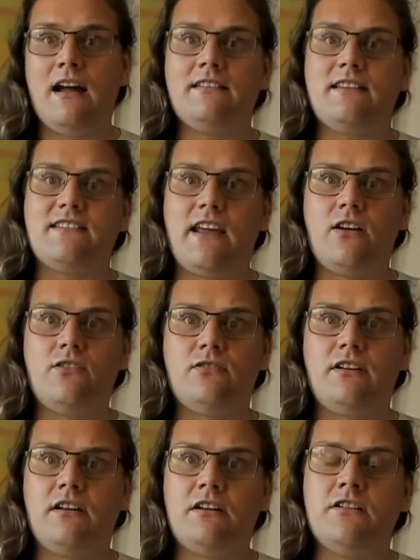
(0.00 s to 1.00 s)
The second
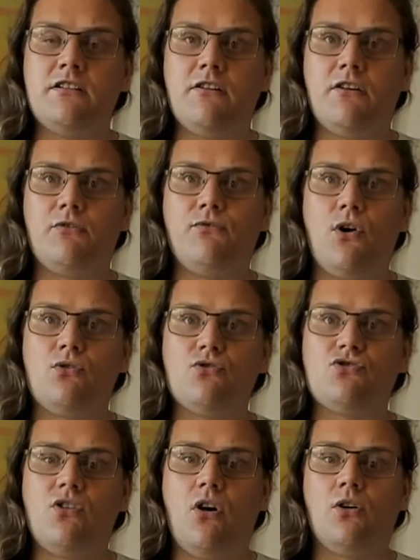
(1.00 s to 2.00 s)

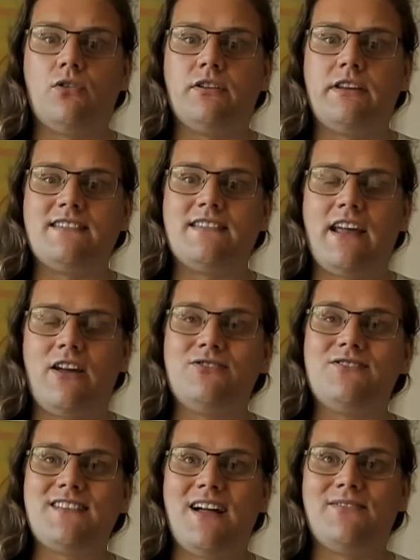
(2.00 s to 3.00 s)
focus or the
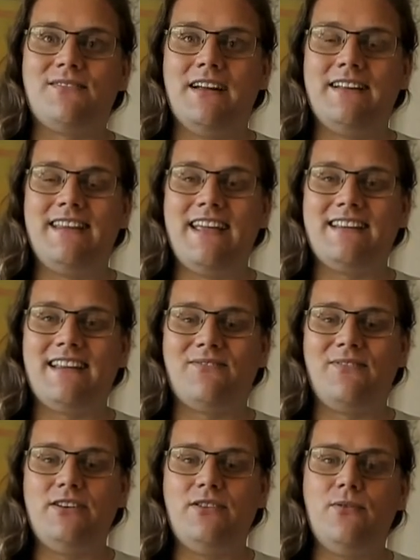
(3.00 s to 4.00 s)
second stuff thing that
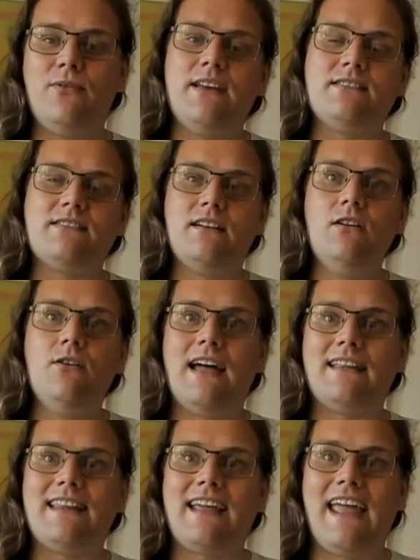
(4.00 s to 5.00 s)
we do is look
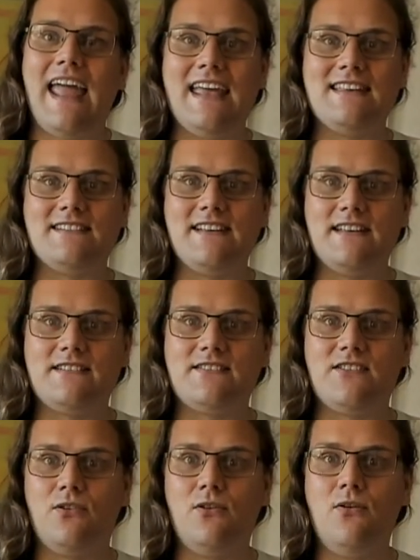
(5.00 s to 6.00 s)
at the cases.
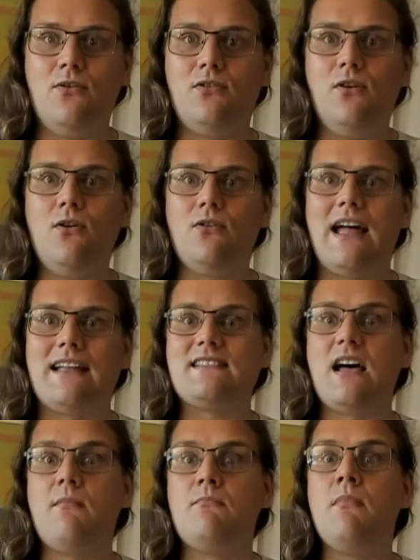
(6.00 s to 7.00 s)
So look at
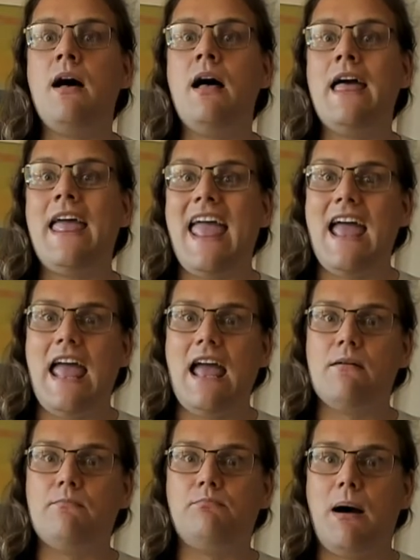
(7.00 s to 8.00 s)
some
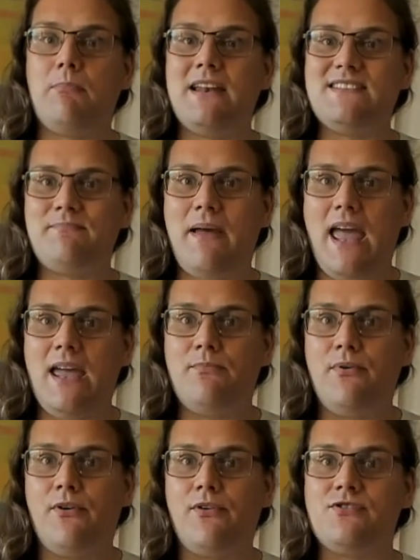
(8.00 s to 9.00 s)
published
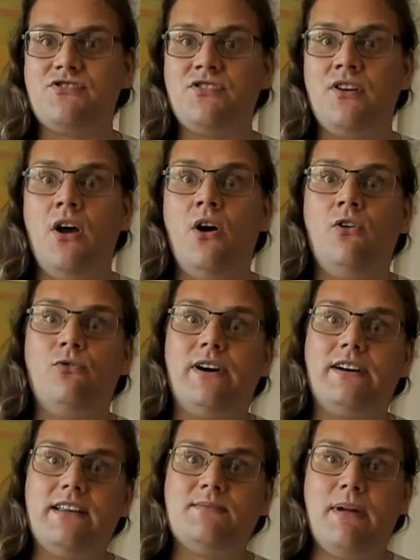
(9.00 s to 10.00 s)
papers
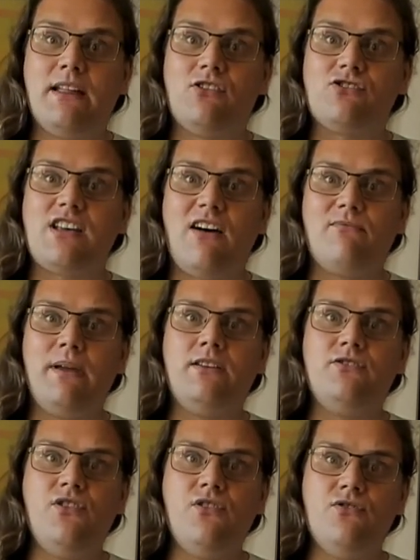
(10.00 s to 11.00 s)
where these methods have
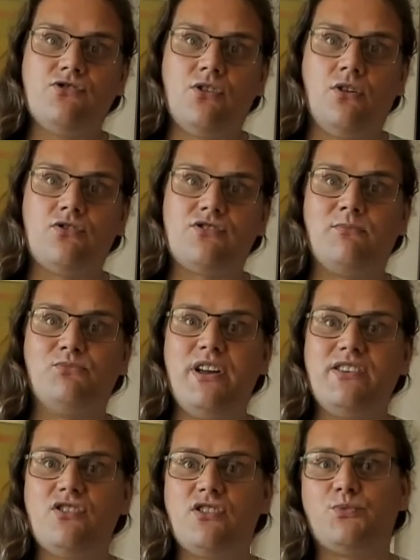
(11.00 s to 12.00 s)
been used, or some
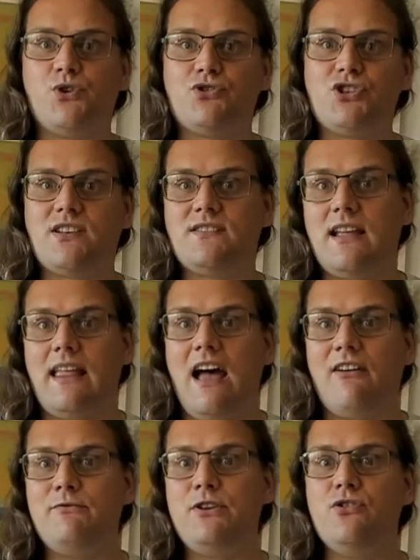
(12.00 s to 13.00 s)
research projects that
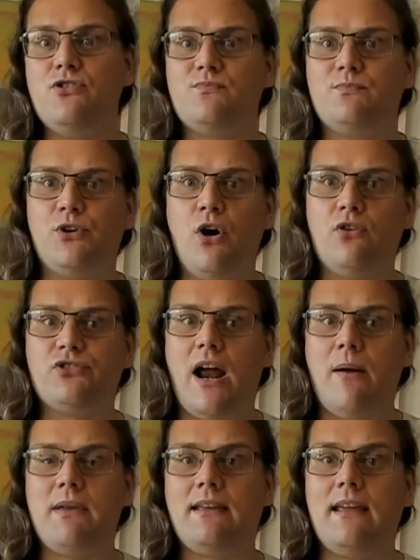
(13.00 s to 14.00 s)
have used
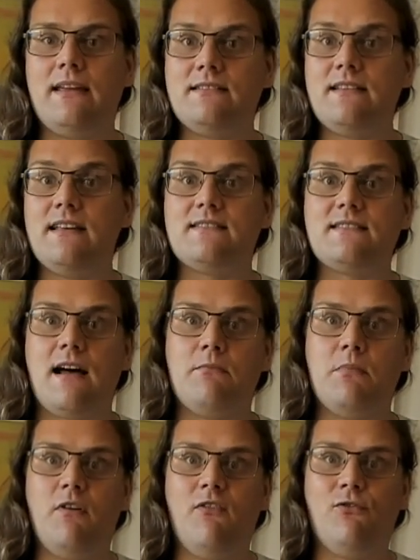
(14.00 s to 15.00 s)
programming in
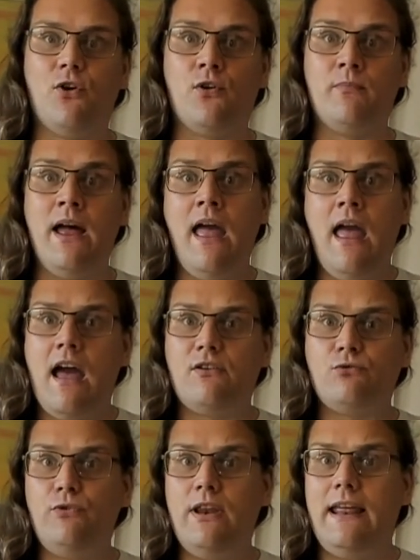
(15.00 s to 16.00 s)
some form,
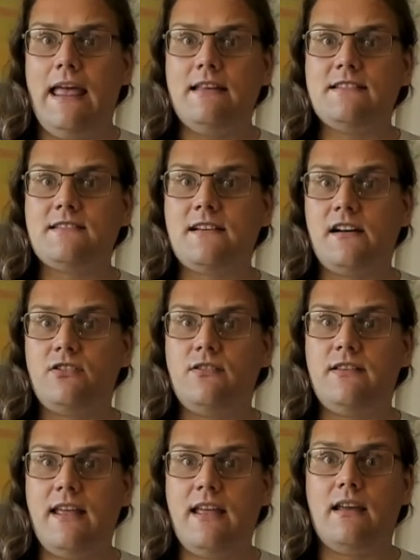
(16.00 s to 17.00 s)
and really start to
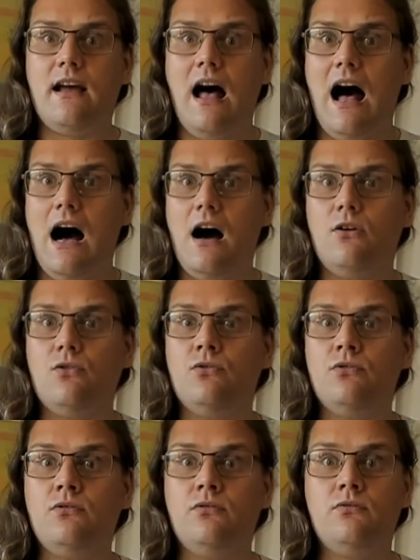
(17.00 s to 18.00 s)
think how
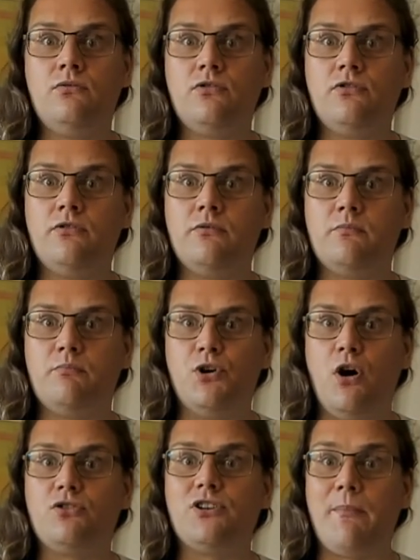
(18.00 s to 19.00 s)

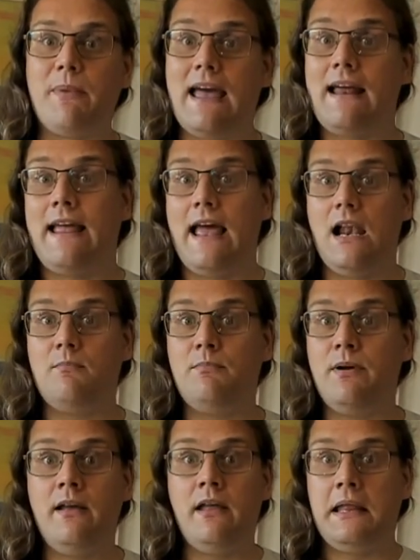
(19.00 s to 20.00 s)
programming can help
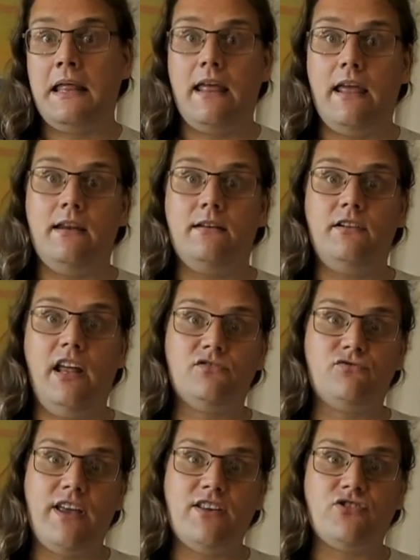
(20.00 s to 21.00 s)

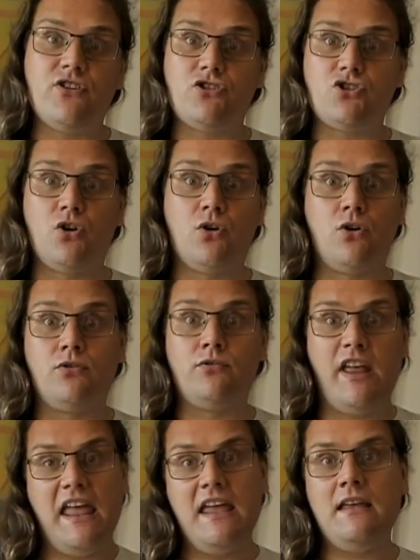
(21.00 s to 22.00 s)
in research
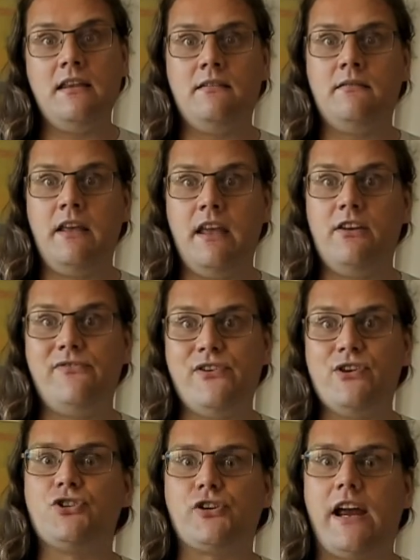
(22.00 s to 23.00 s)
or in
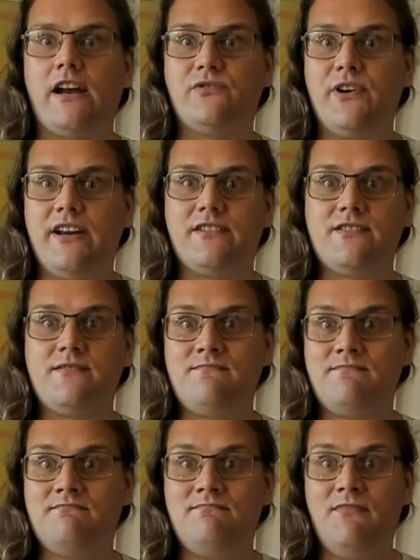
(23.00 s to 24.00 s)
future careers.
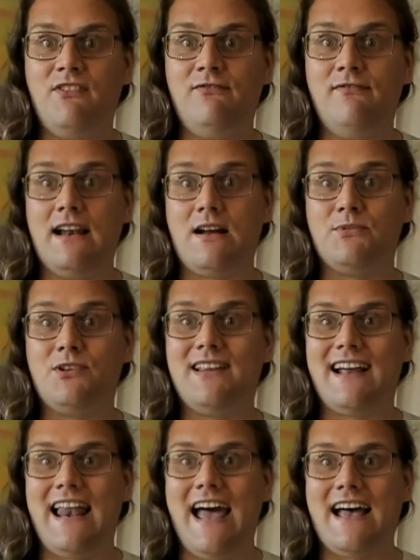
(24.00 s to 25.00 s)
Welcome to
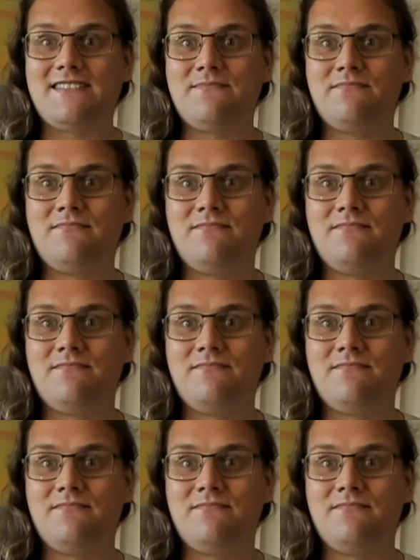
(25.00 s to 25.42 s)
the class.